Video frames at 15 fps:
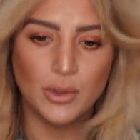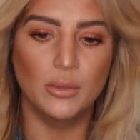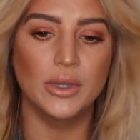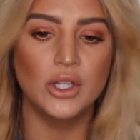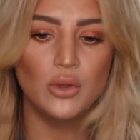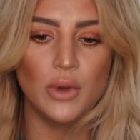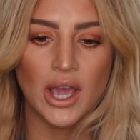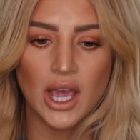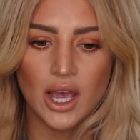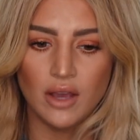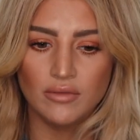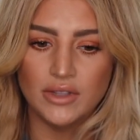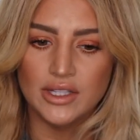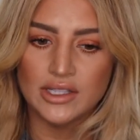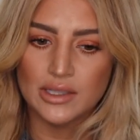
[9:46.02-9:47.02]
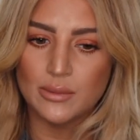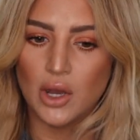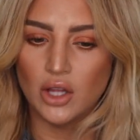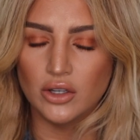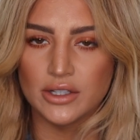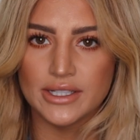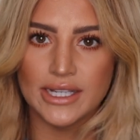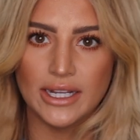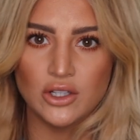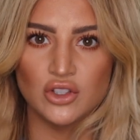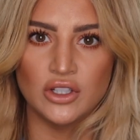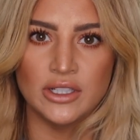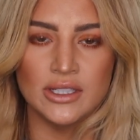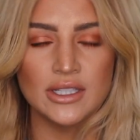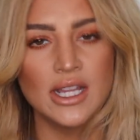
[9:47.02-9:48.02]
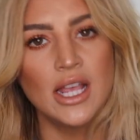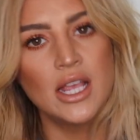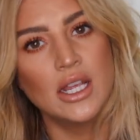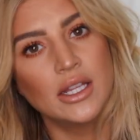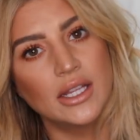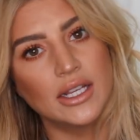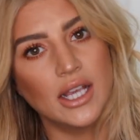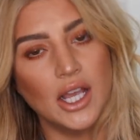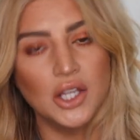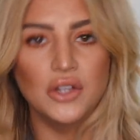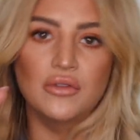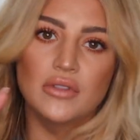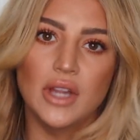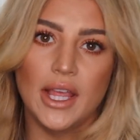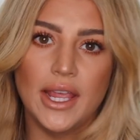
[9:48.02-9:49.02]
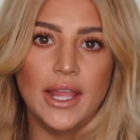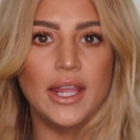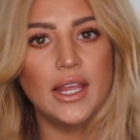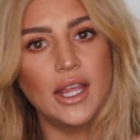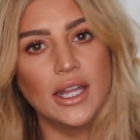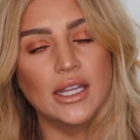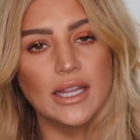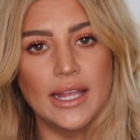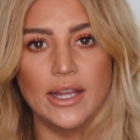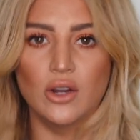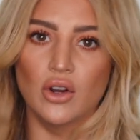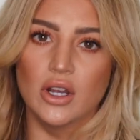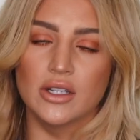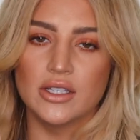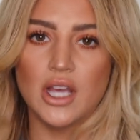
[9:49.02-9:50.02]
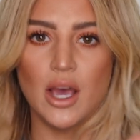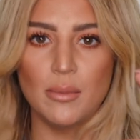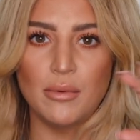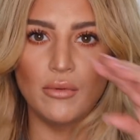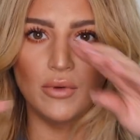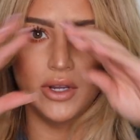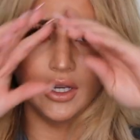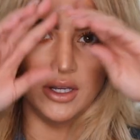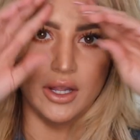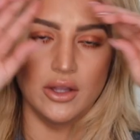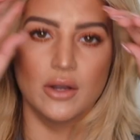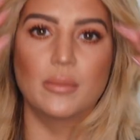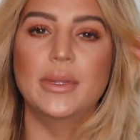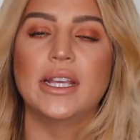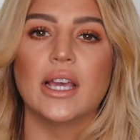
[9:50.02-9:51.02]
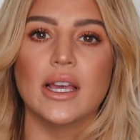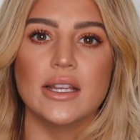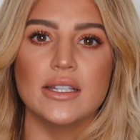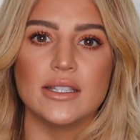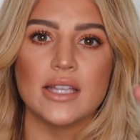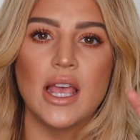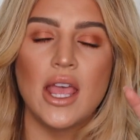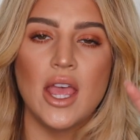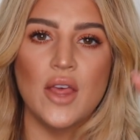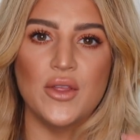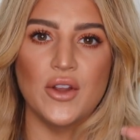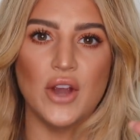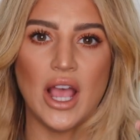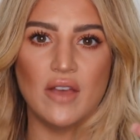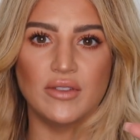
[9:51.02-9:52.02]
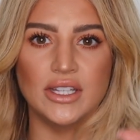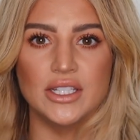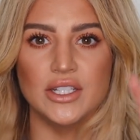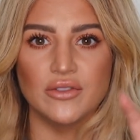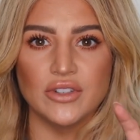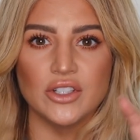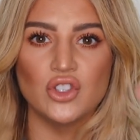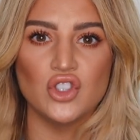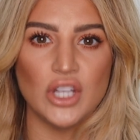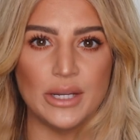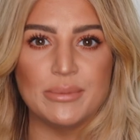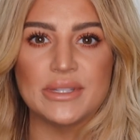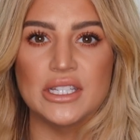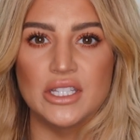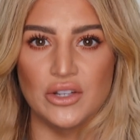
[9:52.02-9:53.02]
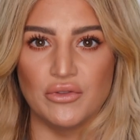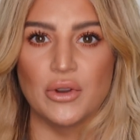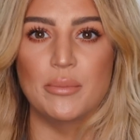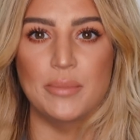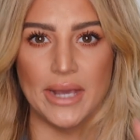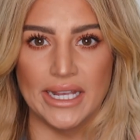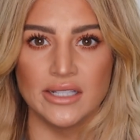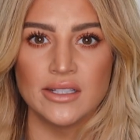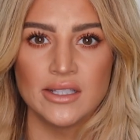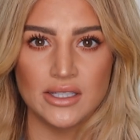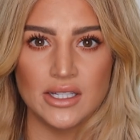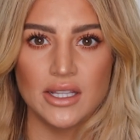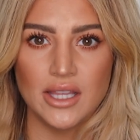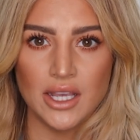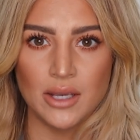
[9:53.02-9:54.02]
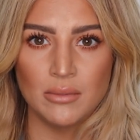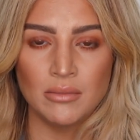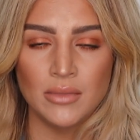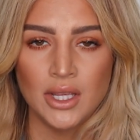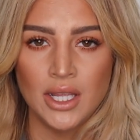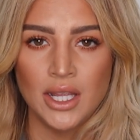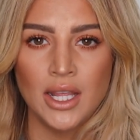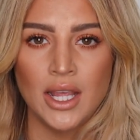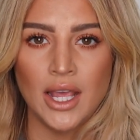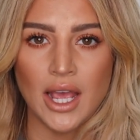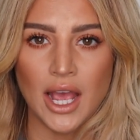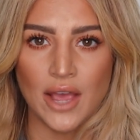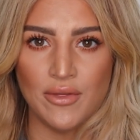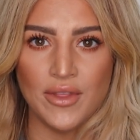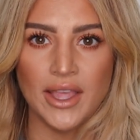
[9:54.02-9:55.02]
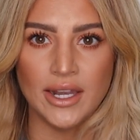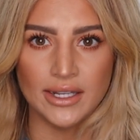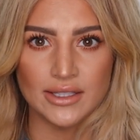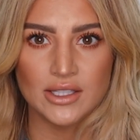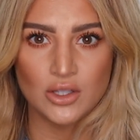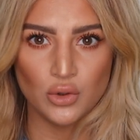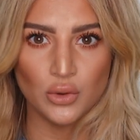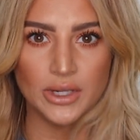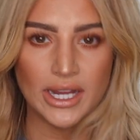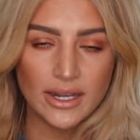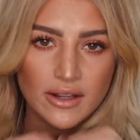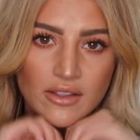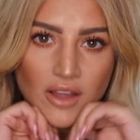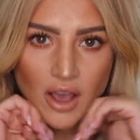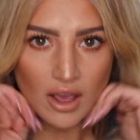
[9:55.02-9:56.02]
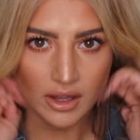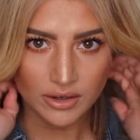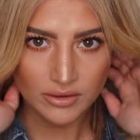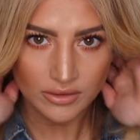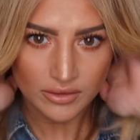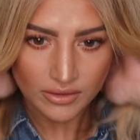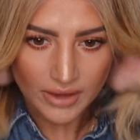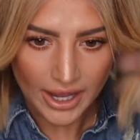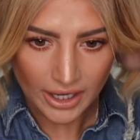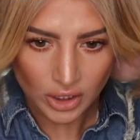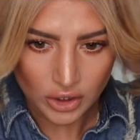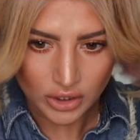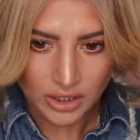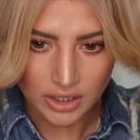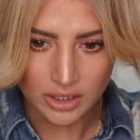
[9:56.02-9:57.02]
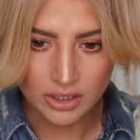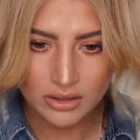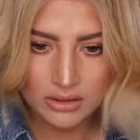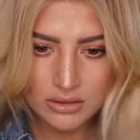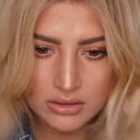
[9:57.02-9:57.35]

But when you have these smaller sections, they kind of lay and layer on top of one another because they're having different shapes and different bends to them, and then it's creating that good